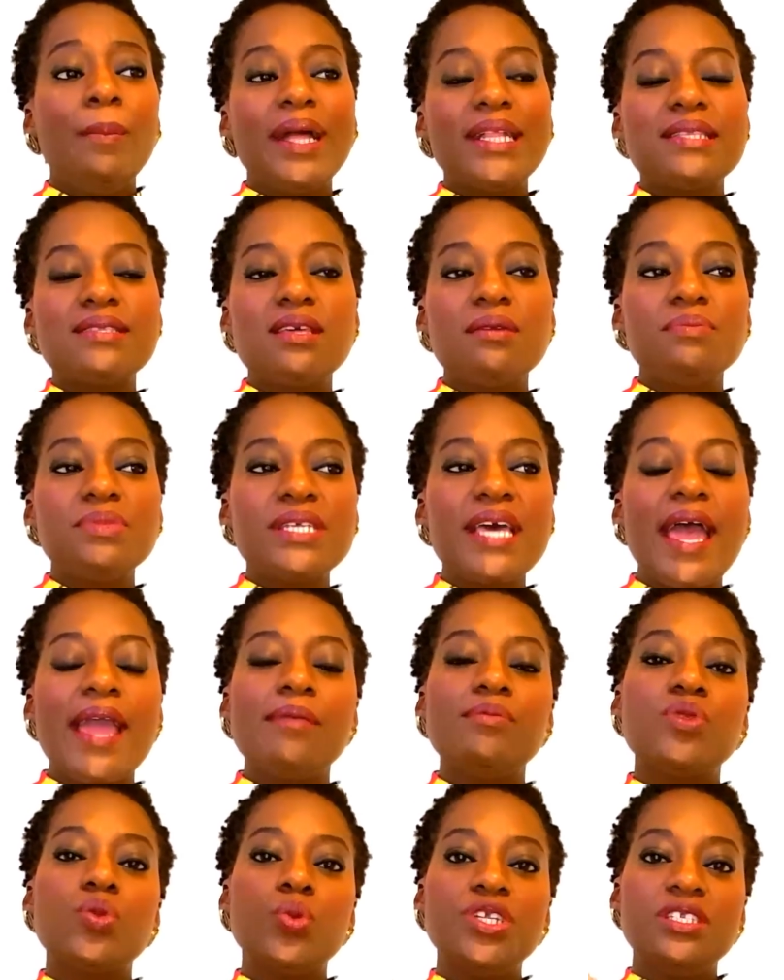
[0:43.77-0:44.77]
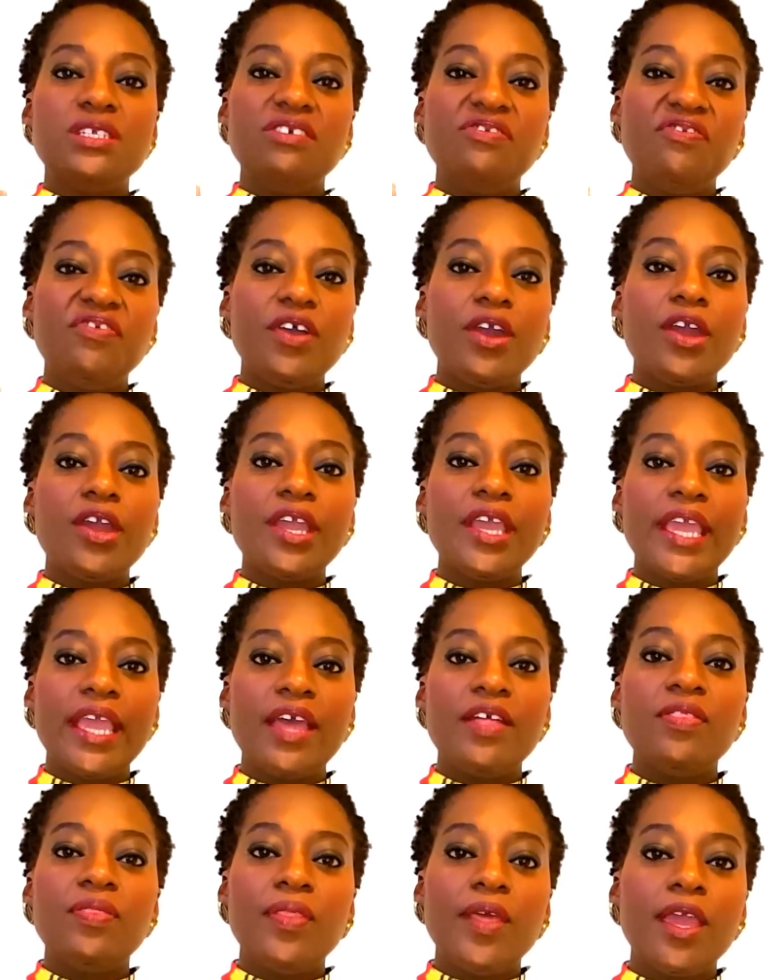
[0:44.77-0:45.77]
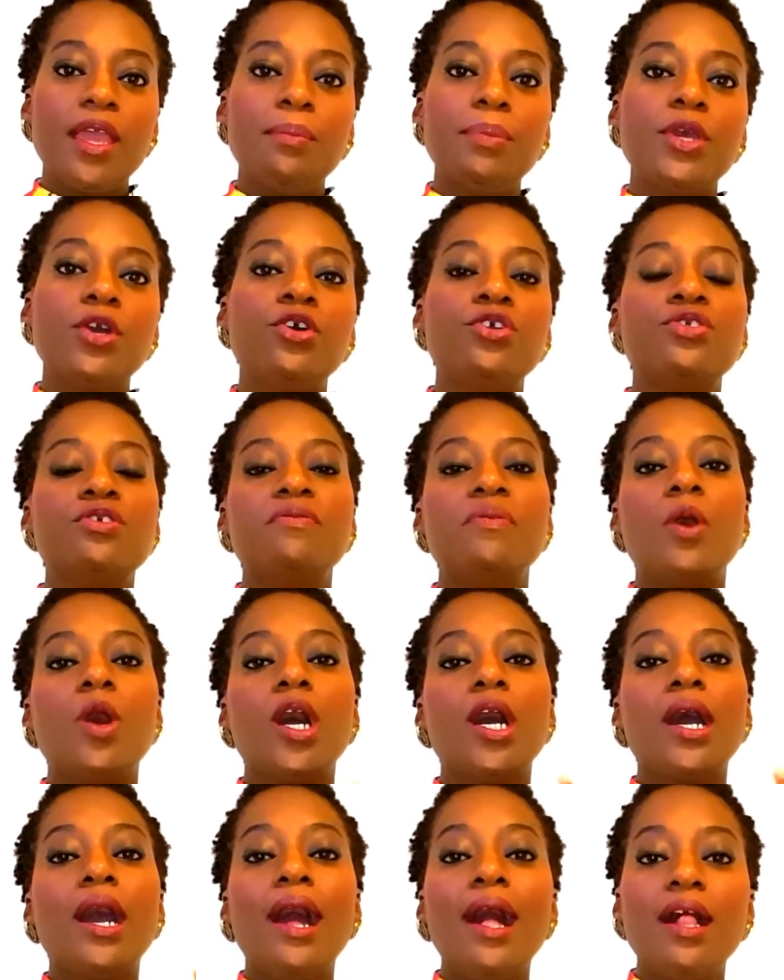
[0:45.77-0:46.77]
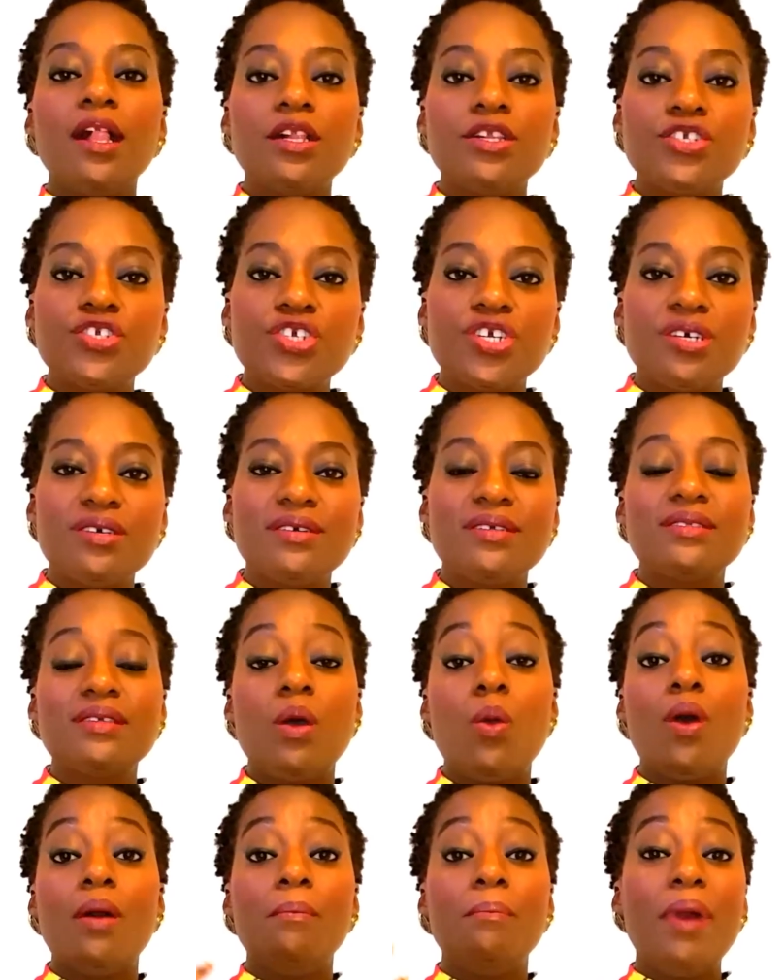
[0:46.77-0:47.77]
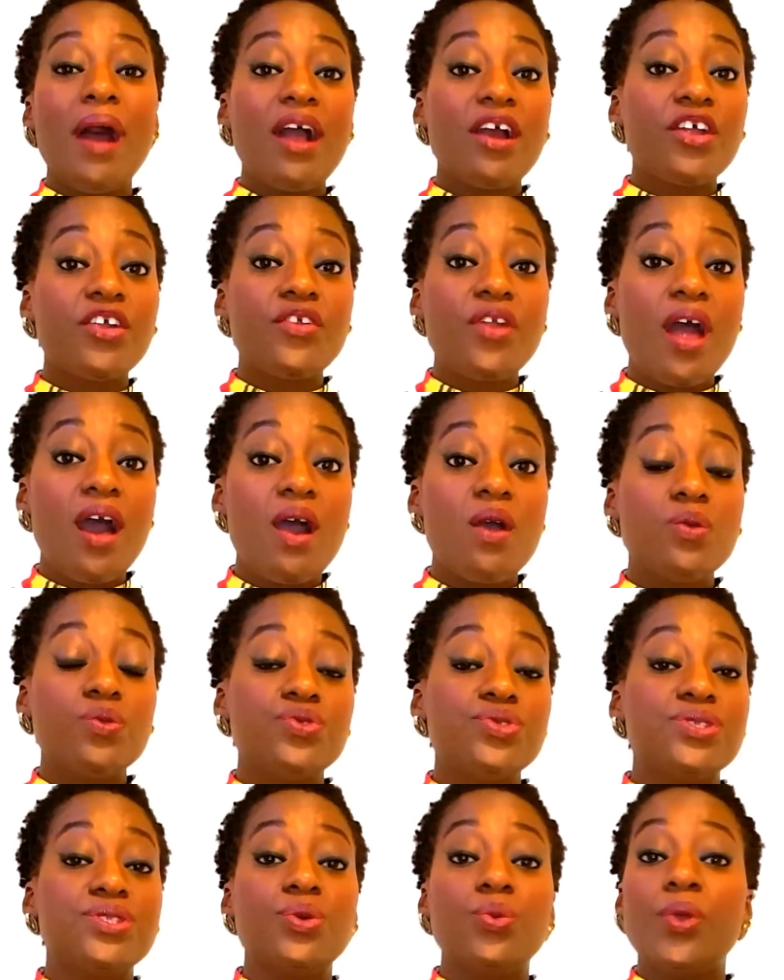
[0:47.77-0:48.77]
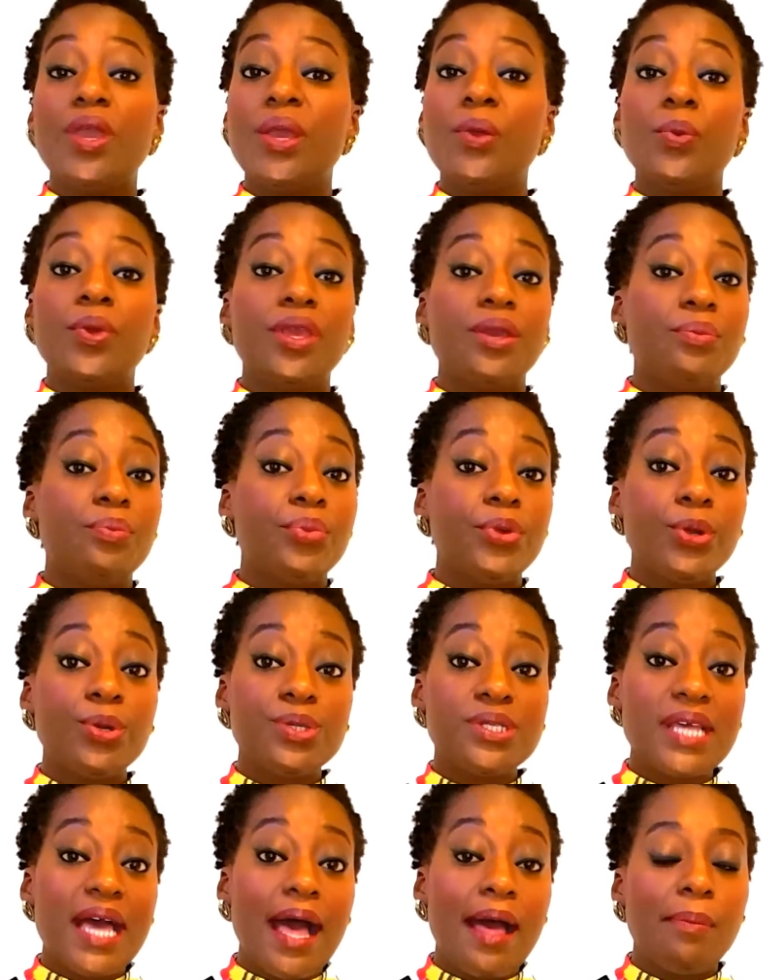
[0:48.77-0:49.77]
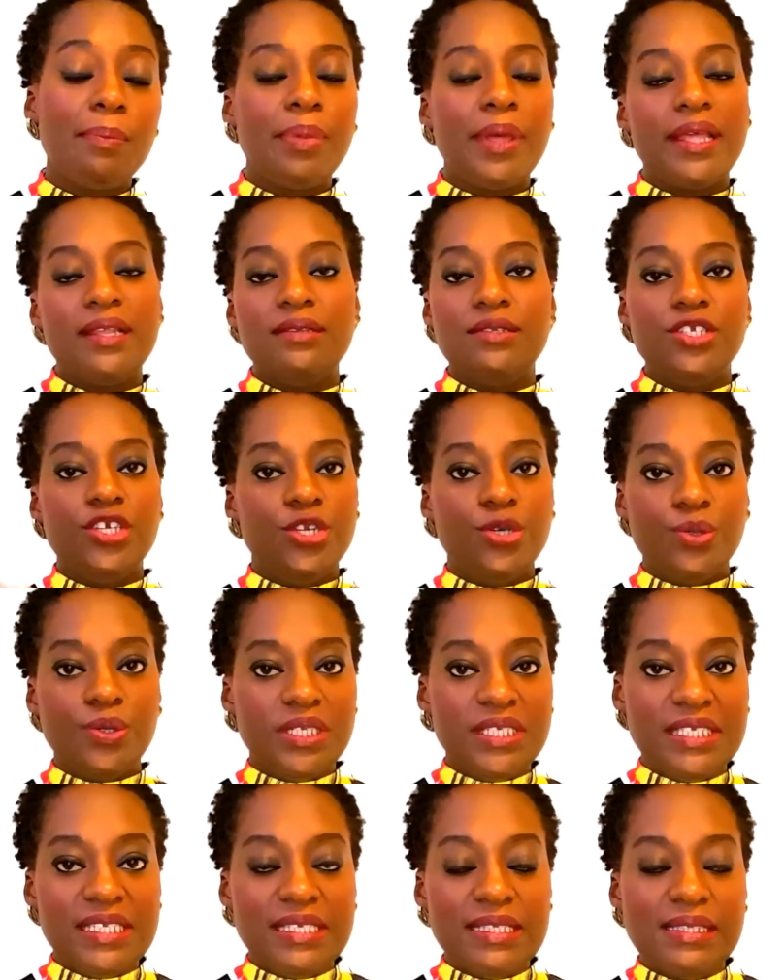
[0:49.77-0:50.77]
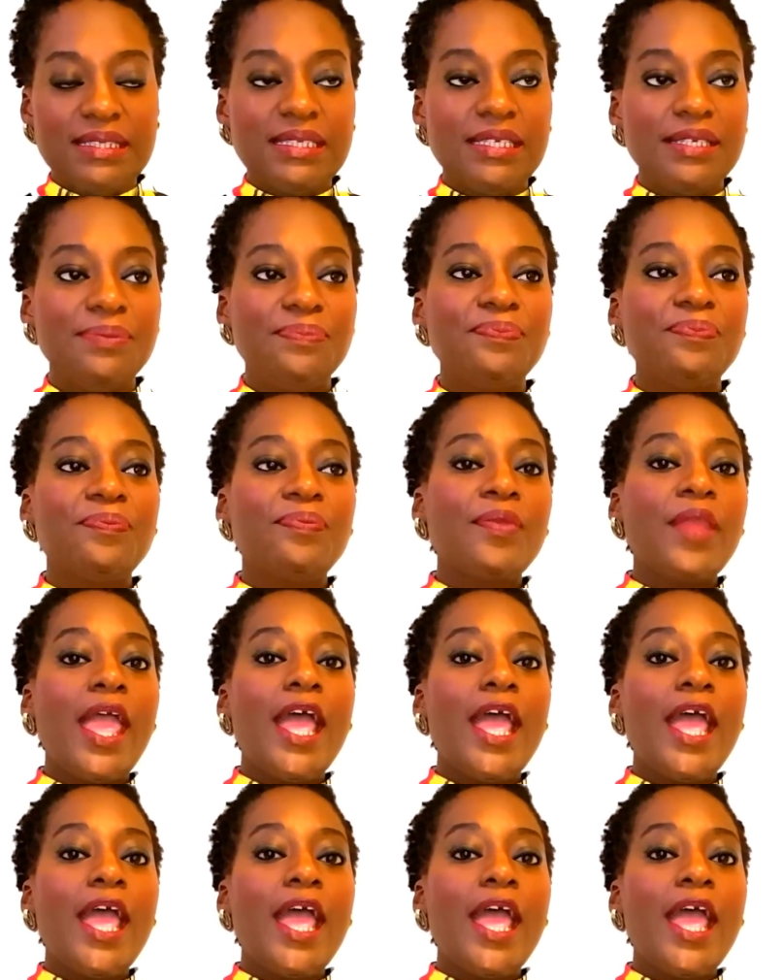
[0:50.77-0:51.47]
but sometimes we differ here and there because of our cultures, our backgrounds, the way we are brought up, and etc.